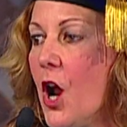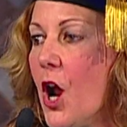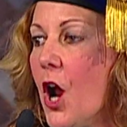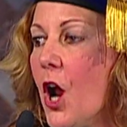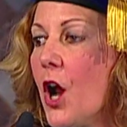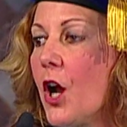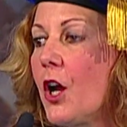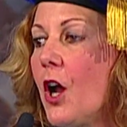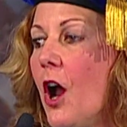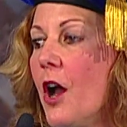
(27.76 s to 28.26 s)

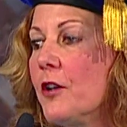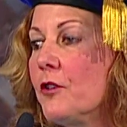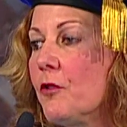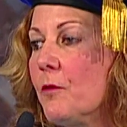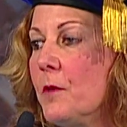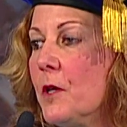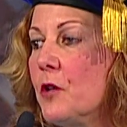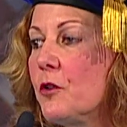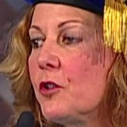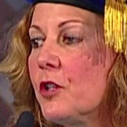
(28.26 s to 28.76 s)
Her
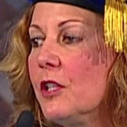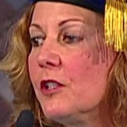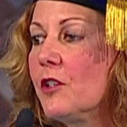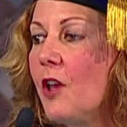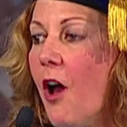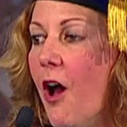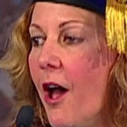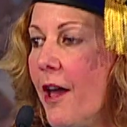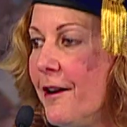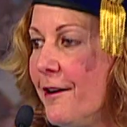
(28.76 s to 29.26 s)
contributions
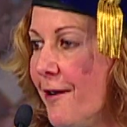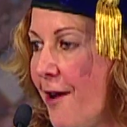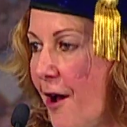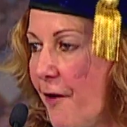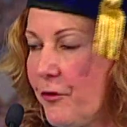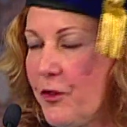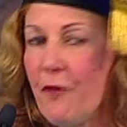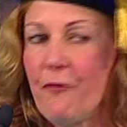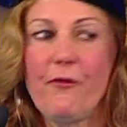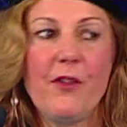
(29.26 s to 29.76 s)
on and
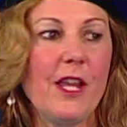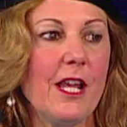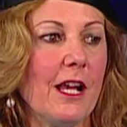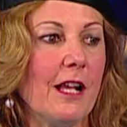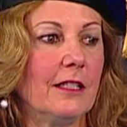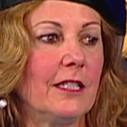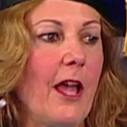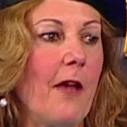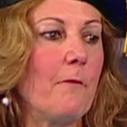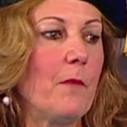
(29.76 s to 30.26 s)
off the
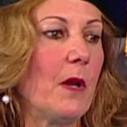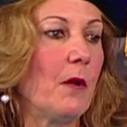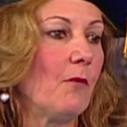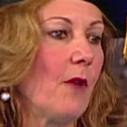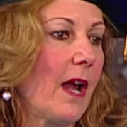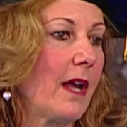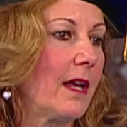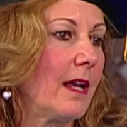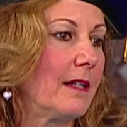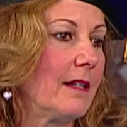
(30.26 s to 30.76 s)
field have been
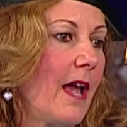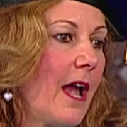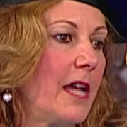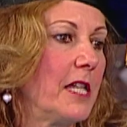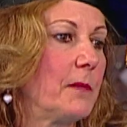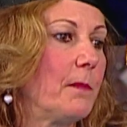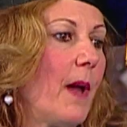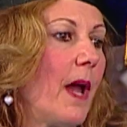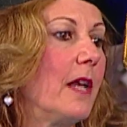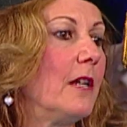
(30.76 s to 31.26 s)

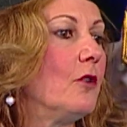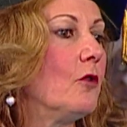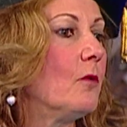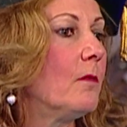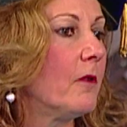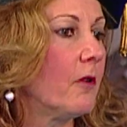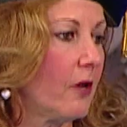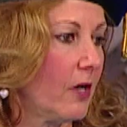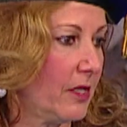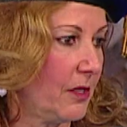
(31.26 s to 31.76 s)
recognized by
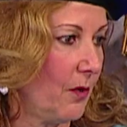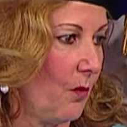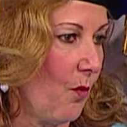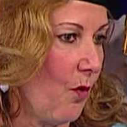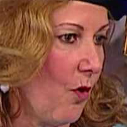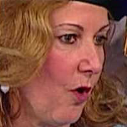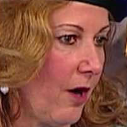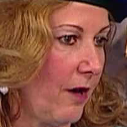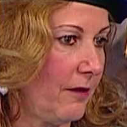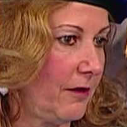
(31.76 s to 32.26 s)
numerous
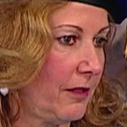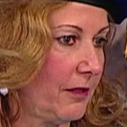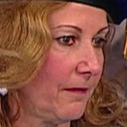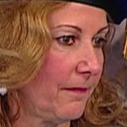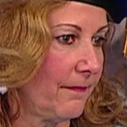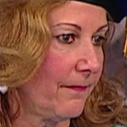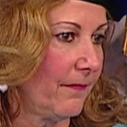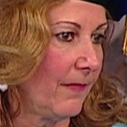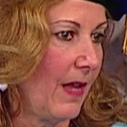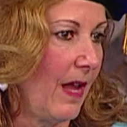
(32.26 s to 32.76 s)
awards.
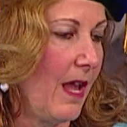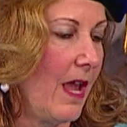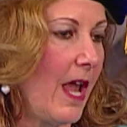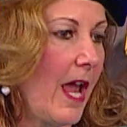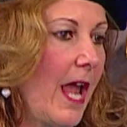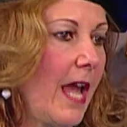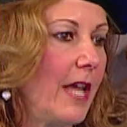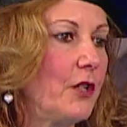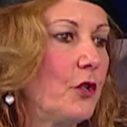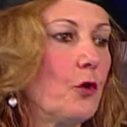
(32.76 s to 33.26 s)

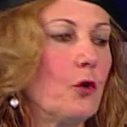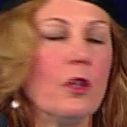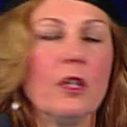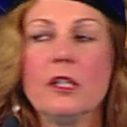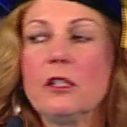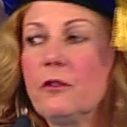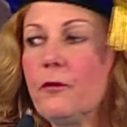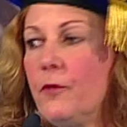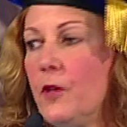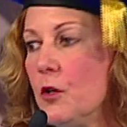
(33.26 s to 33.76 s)
And
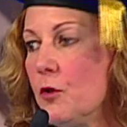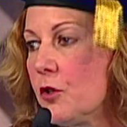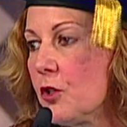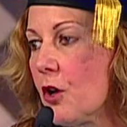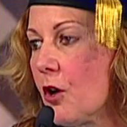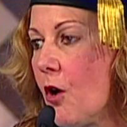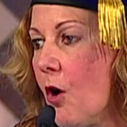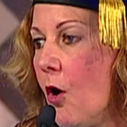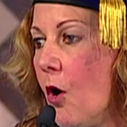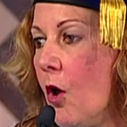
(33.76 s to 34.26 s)
Julie's future
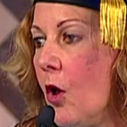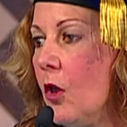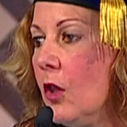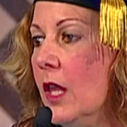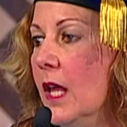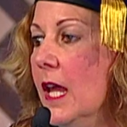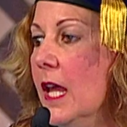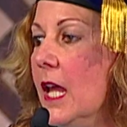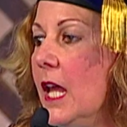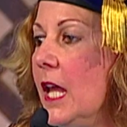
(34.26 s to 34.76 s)
goal
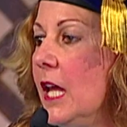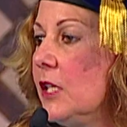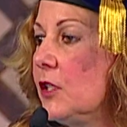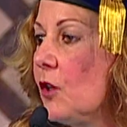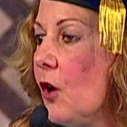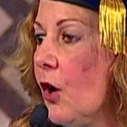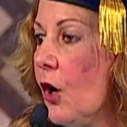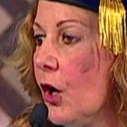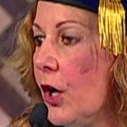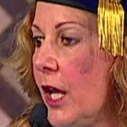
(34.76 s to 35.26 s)
is
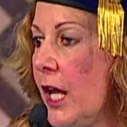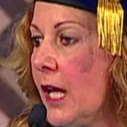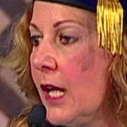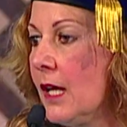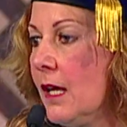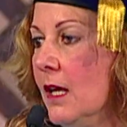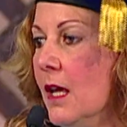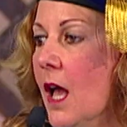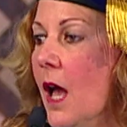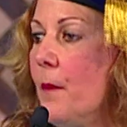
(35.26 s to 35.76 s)
earning
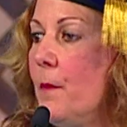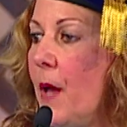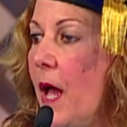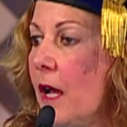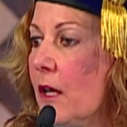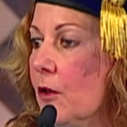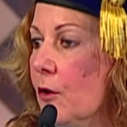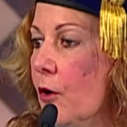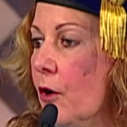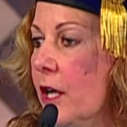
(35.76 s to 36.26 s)
a
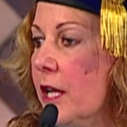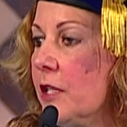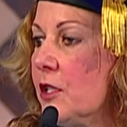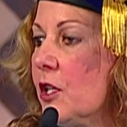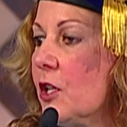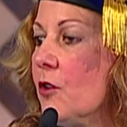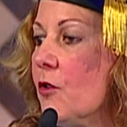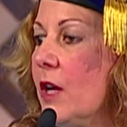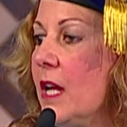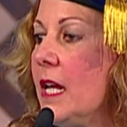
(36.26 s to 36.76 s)
baccalaureate
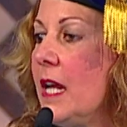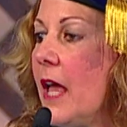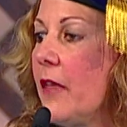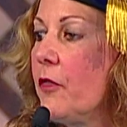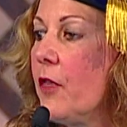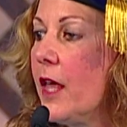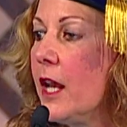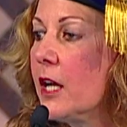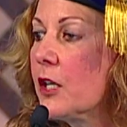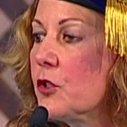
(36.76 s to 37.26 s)
degree in
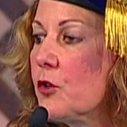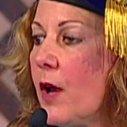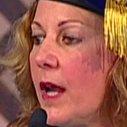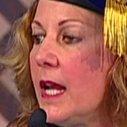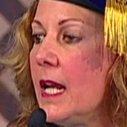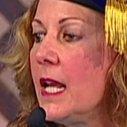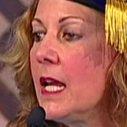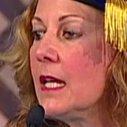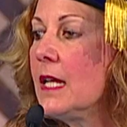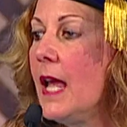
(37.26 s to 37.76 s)
athletic
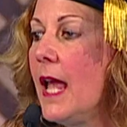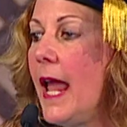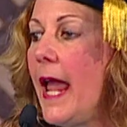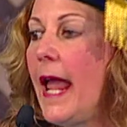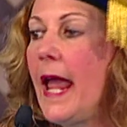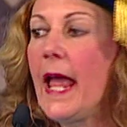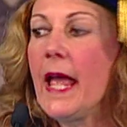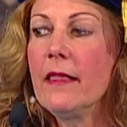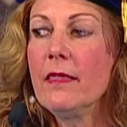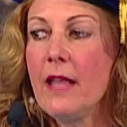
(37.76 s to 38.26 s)
training
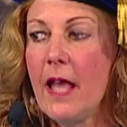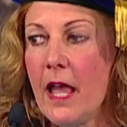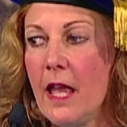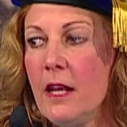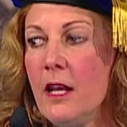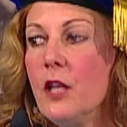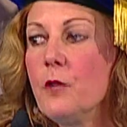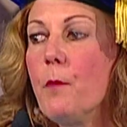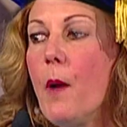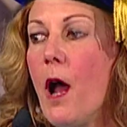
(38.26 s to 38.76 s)
and then
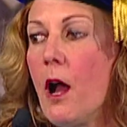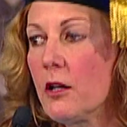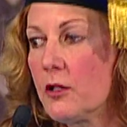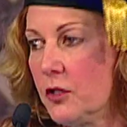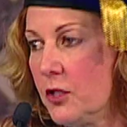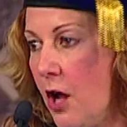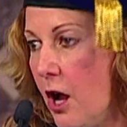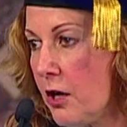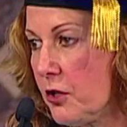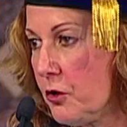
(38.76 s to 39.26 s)
a
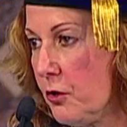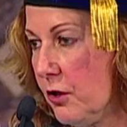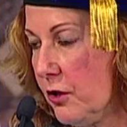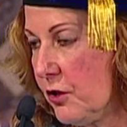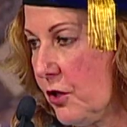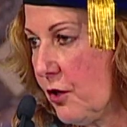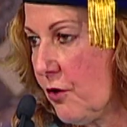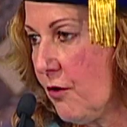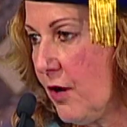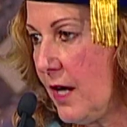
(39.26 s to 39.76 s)
doctoral
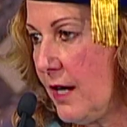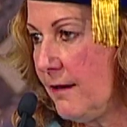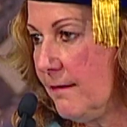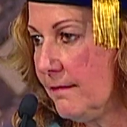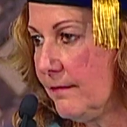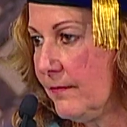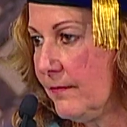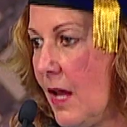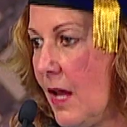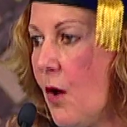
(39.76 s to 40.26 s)
degree.
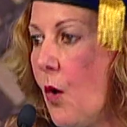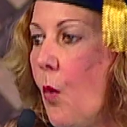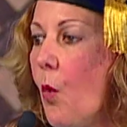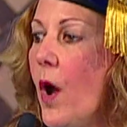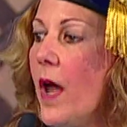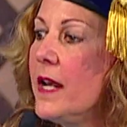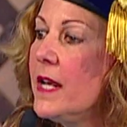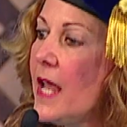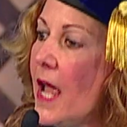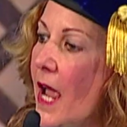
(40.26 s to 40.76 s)

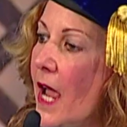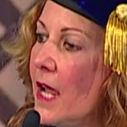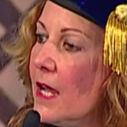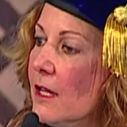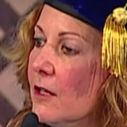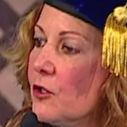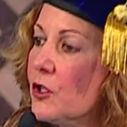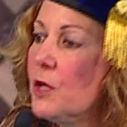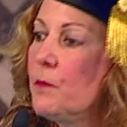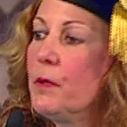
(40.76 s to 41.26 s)
One day,
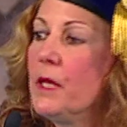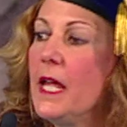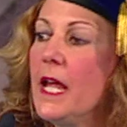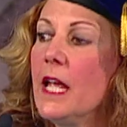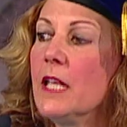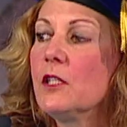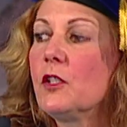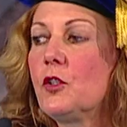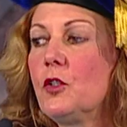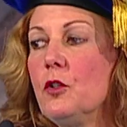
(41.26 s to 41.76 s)
she
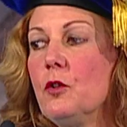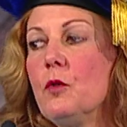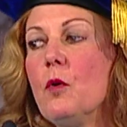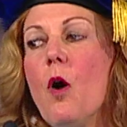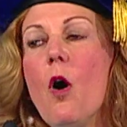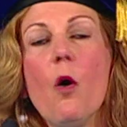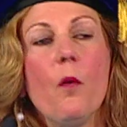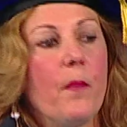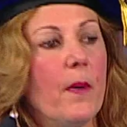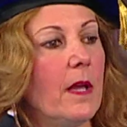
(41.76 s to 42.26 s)
plans to
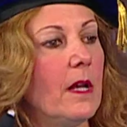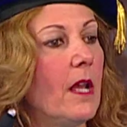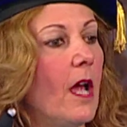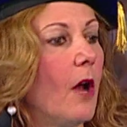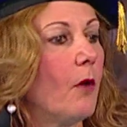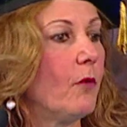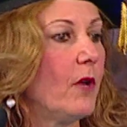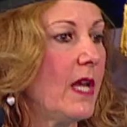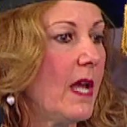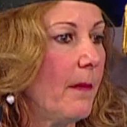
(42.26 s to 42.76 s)
open a
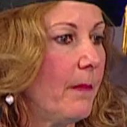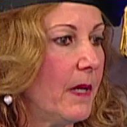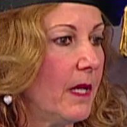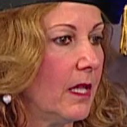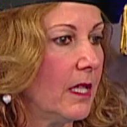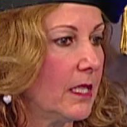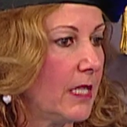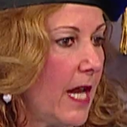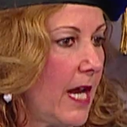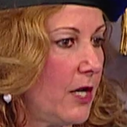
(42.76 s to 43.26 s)

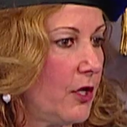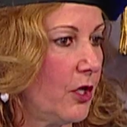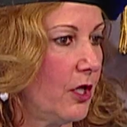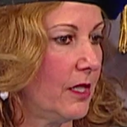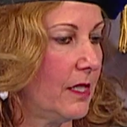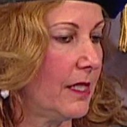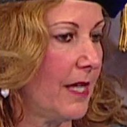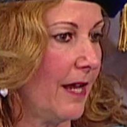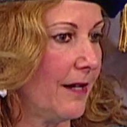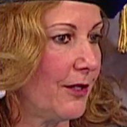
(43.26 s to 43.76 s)
rehabilitation
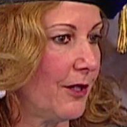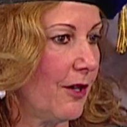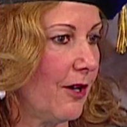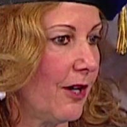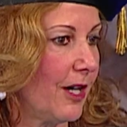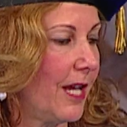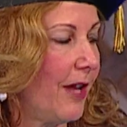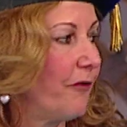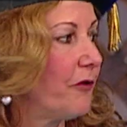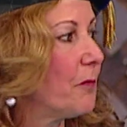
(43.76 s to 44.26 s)
center.
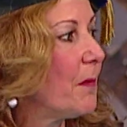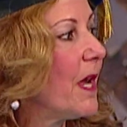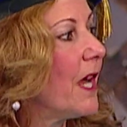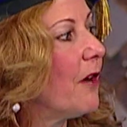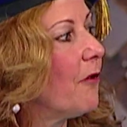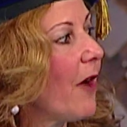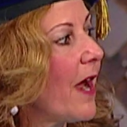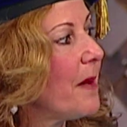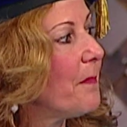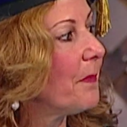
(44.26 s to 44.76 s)
Gives me
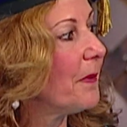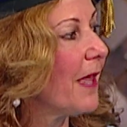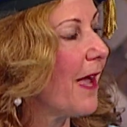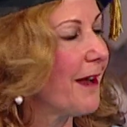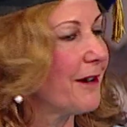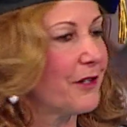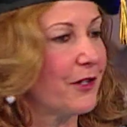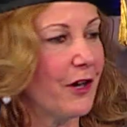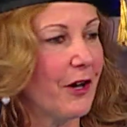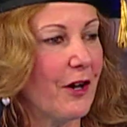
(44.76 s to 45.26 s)
great
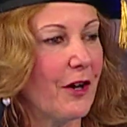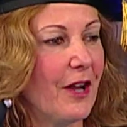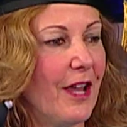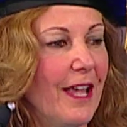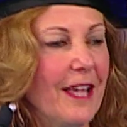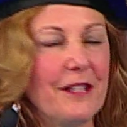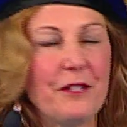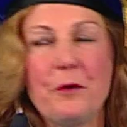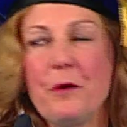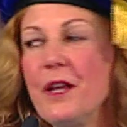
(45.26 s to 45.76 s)
pleasure
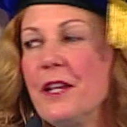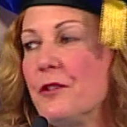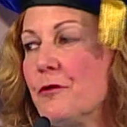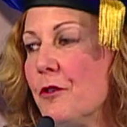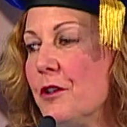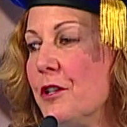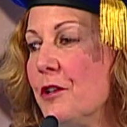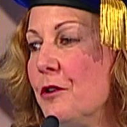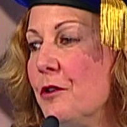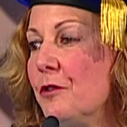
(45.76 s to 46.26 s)
to
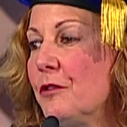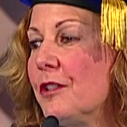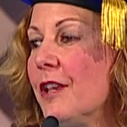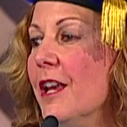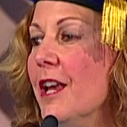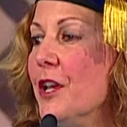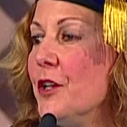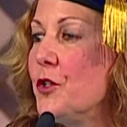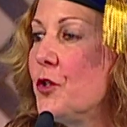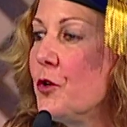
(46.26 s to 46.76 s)
introduce
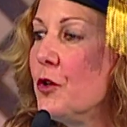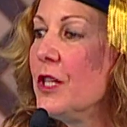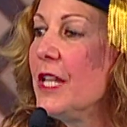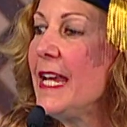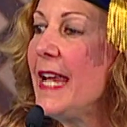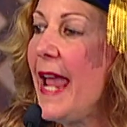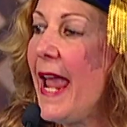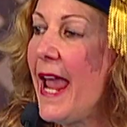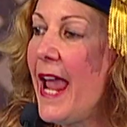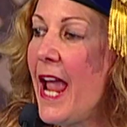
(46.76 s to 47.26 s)

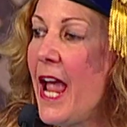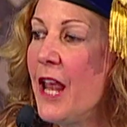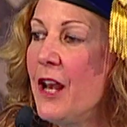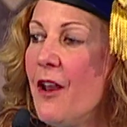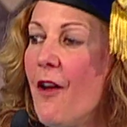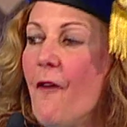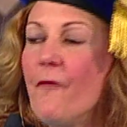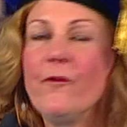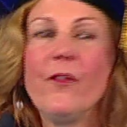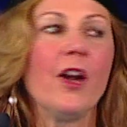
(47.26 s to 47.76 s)
Julie Ann
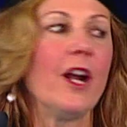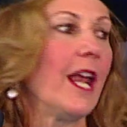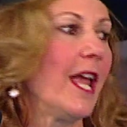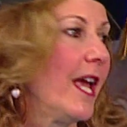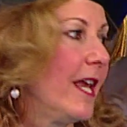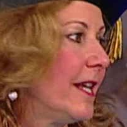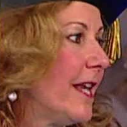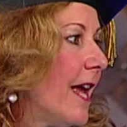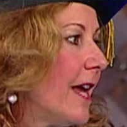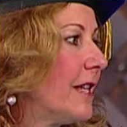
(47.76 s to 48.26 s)

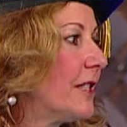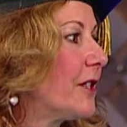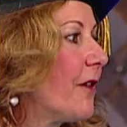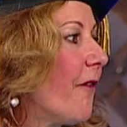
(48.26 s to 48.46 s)
Fernandes